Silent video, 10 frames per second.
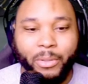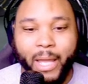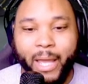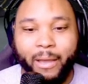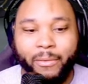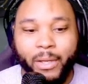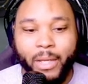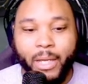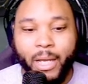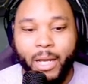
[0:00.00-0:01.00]
have
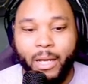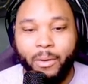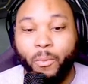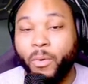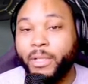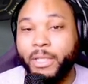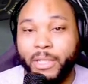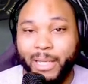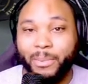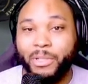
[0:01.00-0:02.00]
uh, won the
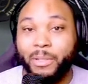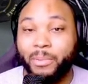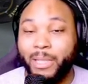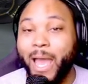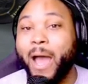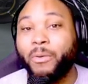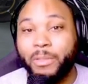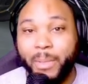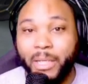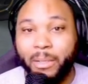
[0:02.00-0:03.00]
championship without
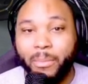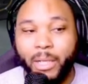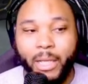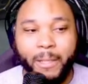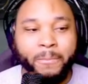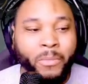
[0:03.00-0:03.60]
spending money.